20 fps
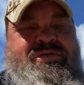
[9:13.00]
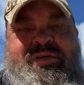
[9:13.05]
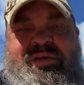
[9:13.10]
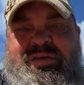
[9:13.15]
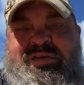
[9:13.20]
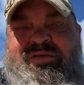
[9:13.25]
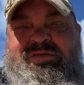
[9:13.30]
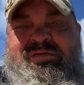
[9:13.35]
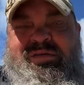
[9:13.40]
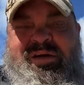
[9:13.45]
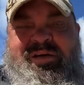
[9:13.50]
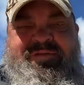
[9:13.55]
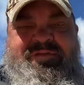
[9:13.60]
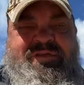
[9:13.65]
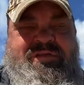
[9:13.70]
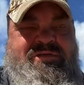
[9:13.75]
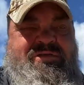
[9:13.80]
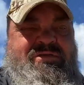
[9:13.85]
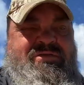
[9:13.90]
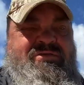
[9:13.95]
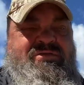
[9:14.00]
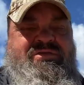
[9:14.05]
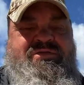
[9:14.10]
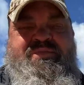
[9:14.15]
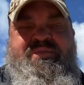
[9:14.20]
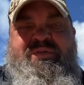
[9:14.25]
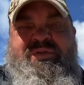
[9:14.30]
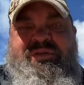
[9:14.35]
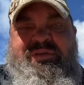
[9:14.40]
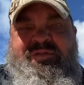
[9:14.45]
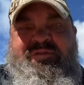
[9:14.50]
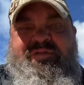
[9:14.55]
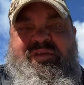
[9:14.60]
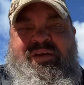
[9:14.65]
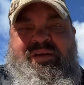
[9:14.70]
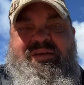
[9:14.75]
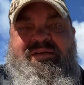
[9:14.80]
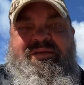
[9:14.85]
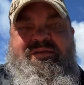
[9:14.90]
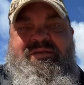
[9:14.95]
thing you have to do is believe
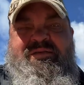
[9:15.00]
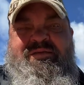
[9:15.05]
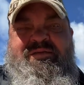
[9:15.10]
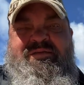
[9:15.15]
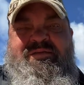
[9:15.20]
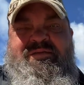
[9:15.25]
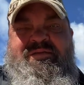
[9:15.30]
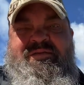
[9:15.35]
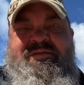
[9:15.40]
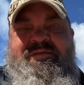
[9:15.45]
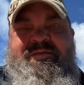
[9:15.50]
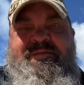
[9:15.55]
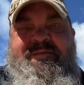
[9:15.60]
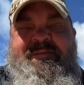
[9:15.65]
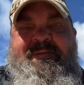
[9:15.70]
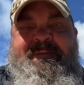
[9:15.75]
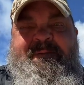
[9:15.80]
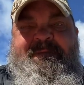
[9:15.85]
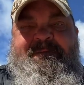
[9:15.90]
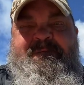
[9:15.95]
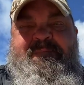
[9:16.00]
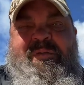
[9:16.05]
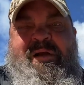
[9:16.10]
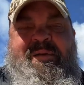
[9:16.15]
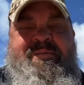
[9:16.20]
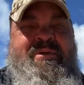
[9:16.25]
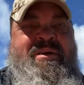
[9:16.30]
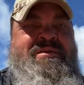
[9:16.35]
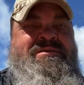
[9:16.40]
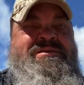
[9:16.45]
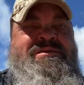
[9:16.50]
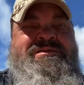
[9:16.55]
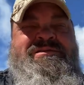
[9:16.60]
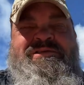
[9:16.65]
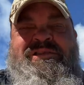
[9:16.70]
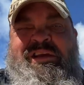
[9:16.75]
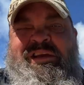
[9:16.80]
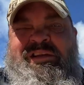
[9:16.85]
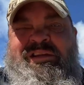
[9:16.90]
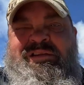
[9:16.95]
that. I'm not just
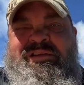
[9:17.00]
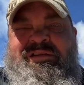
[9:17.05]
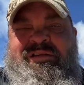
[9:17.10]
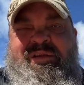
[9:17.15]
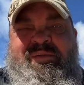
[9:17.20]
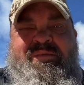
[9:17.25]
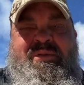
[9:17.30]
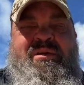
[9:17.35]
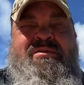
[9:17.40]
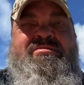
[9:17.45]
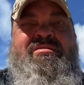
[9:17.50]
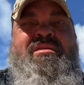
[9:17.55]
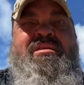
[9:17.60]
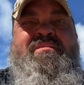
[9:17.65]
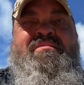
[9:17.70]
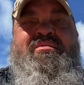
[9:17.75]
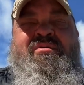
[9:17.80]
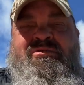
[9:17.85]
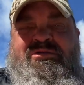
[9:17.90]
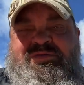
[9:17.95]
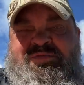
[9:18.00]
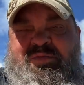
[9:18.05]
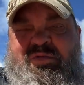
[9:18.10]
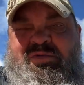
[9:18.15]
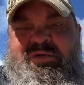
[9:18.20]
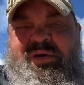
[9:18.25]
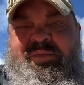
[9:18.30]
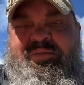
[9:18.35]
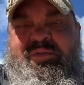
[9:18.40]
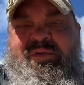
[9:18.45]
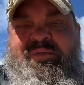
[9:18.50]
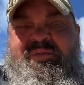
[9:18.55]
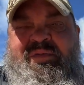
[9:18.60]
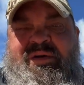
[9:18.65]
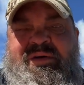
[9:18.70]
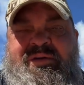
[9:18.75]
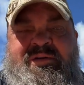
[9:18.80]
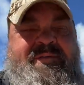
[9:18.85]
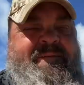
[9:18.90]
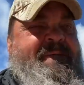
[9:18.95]
saying it, and I'm not trying to blow smoke up your butt.